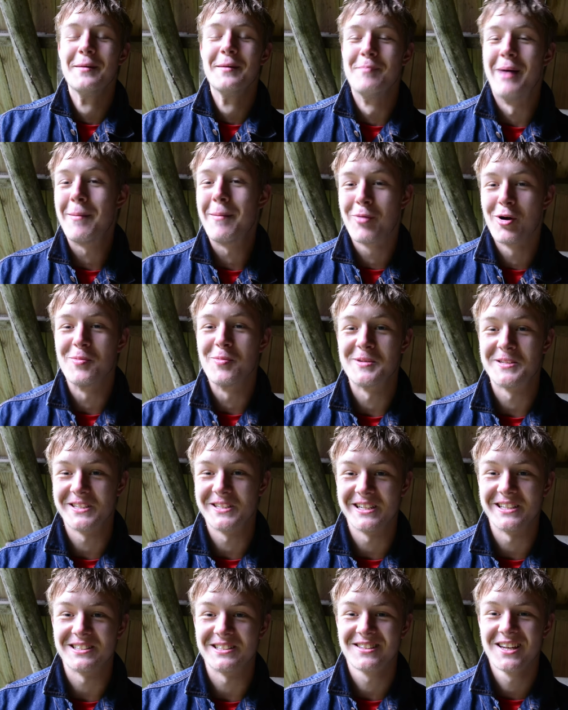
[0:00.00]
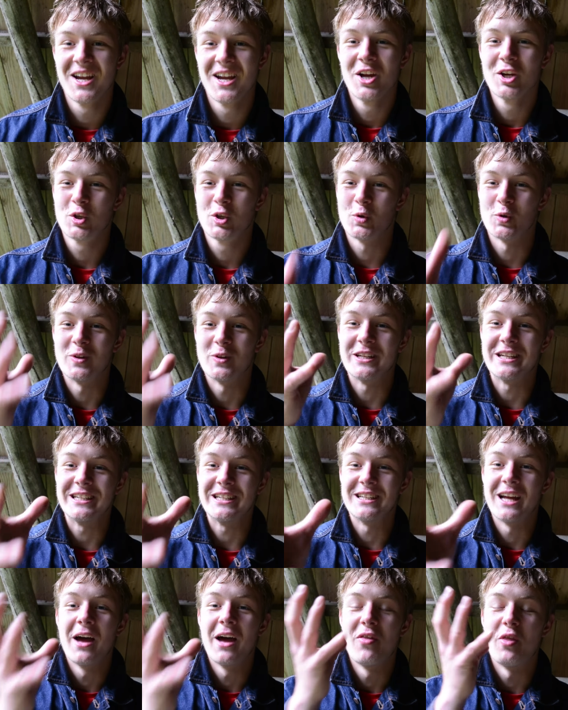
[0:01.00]
my purpose is to lead
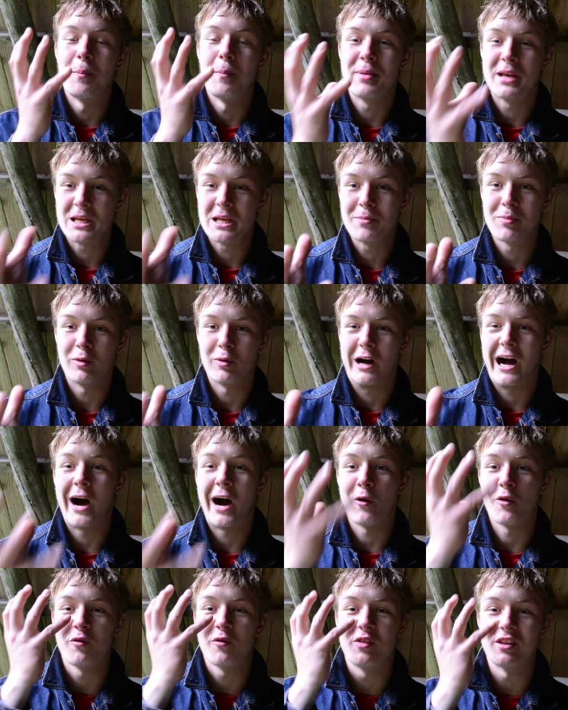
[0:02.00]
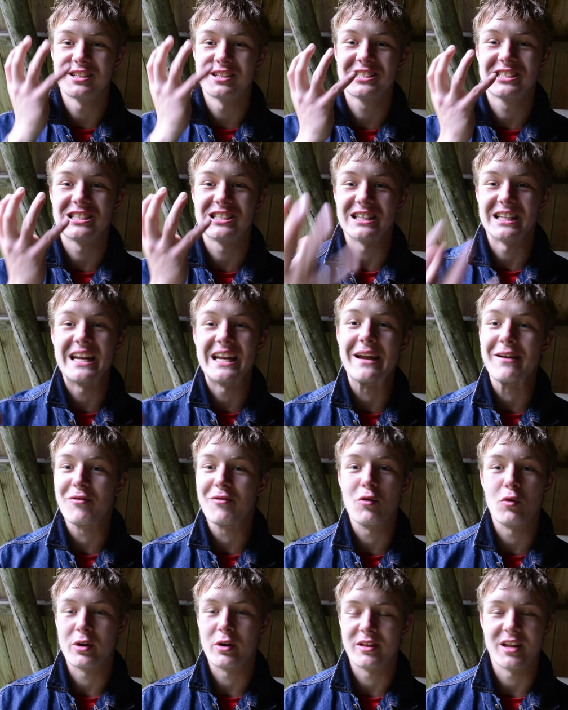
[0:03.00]
the people out of the
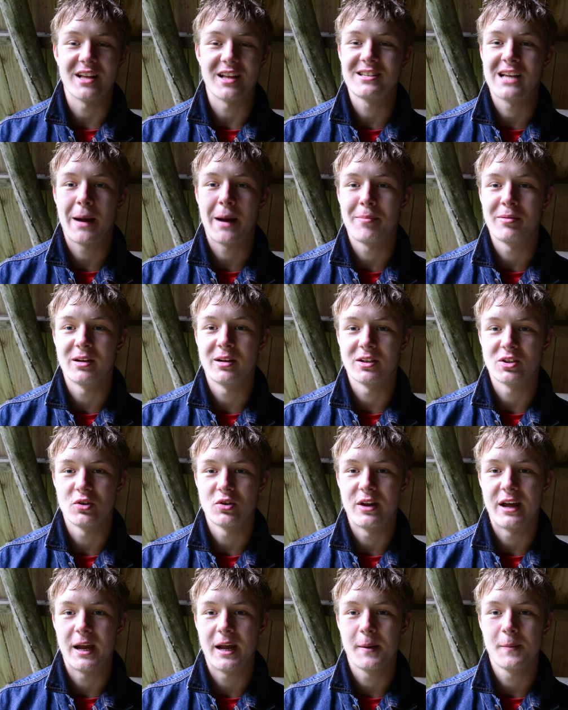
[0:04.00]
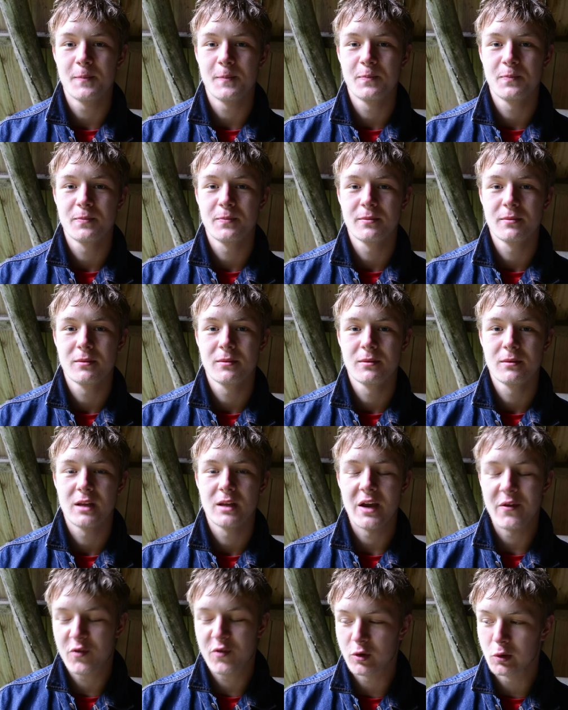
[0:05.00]
slavery that's happening today.
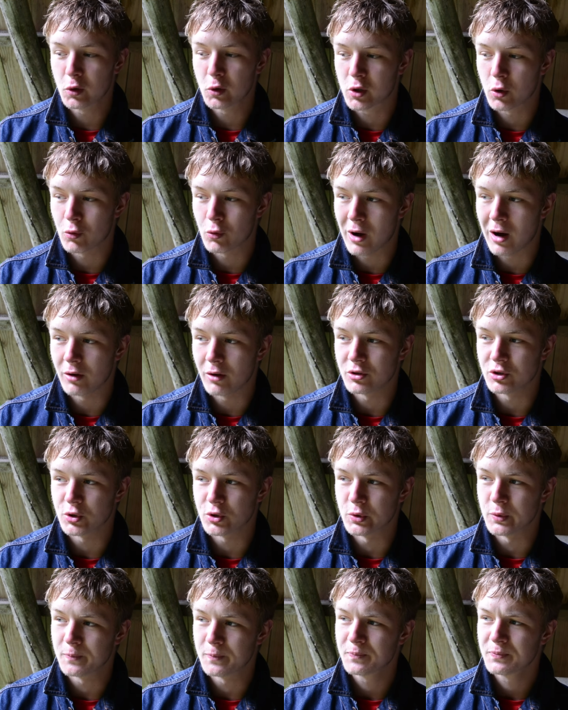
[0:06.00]
If you look around you,